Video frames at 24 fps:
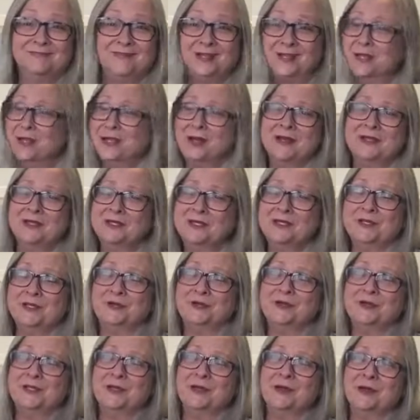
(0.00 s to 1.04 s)
I do.
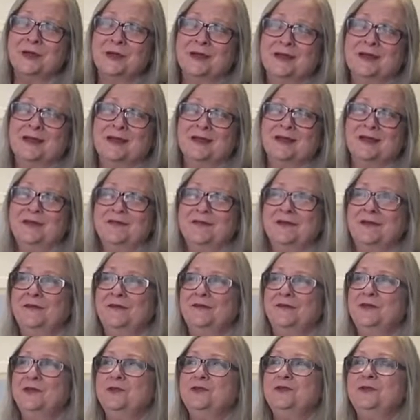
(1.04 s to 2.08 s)
So if
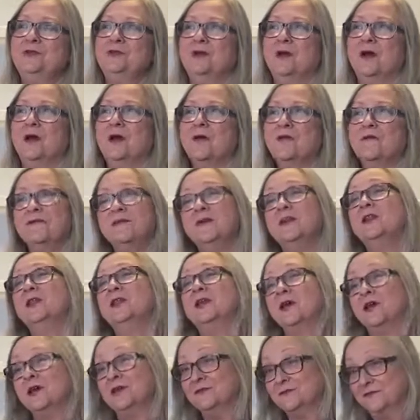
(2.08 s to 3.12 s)
you are feeling
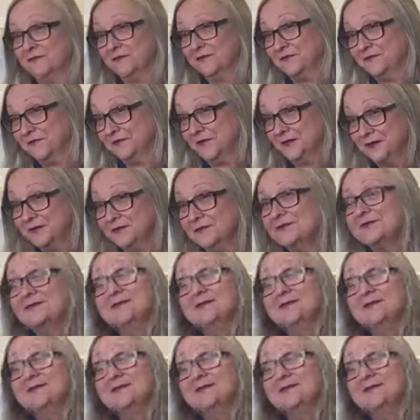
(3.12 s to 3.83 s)
unfulfilled,